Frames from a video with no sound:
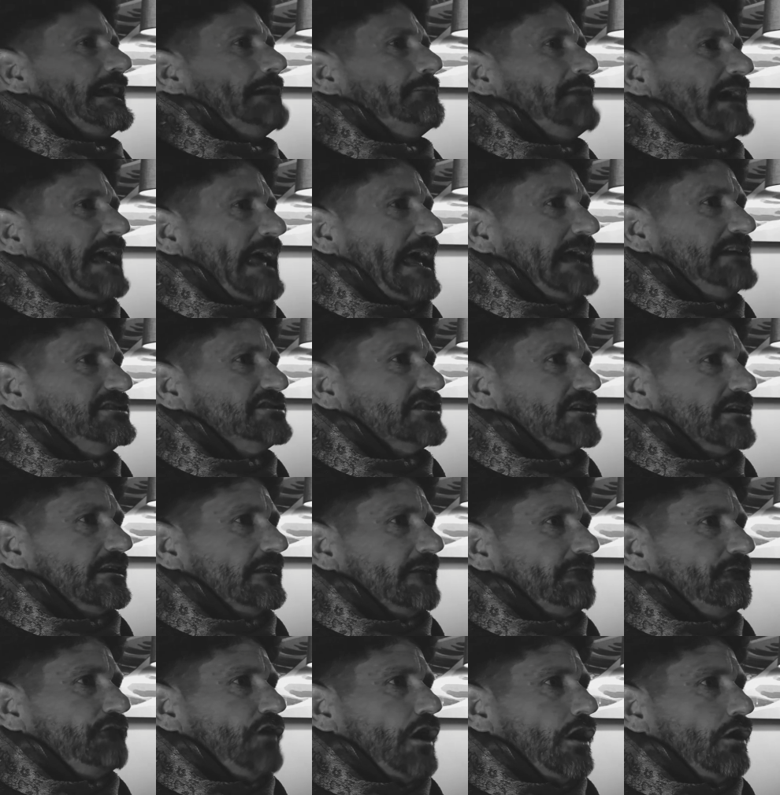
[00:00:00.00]
get my agent on the
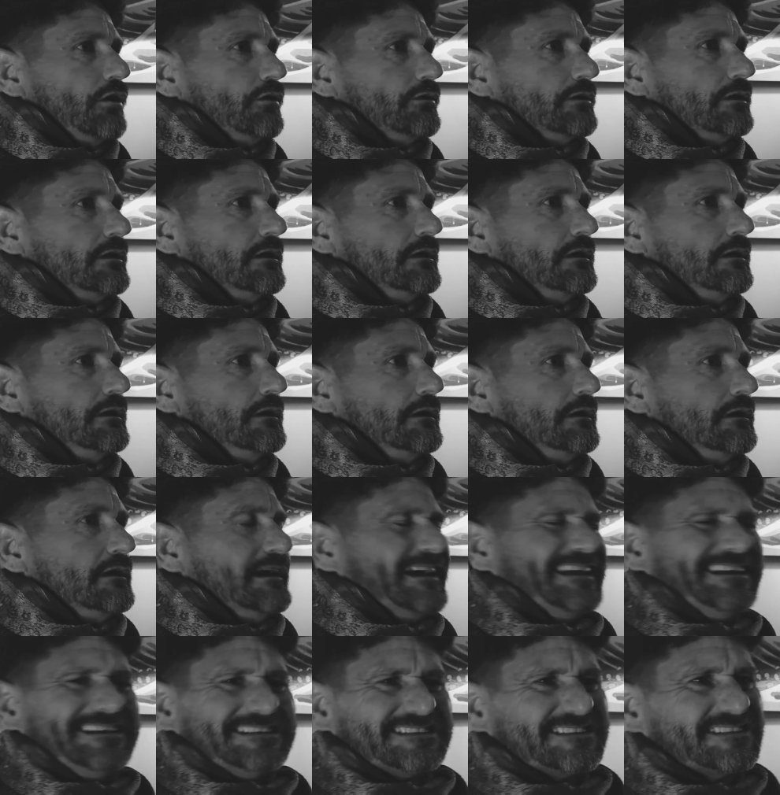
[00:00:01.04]
phone.
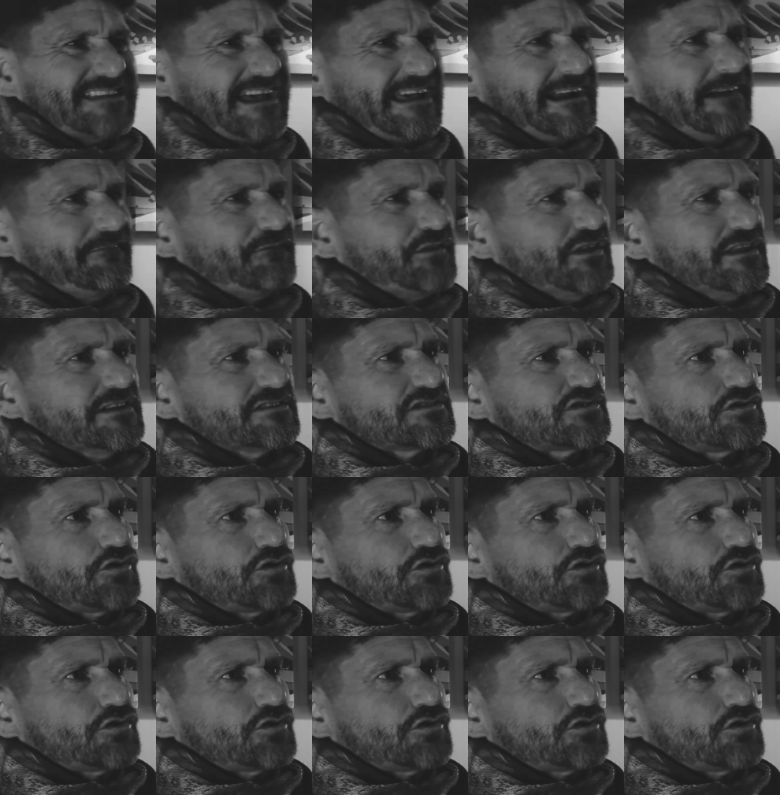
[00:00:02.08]
I didn't sign up for this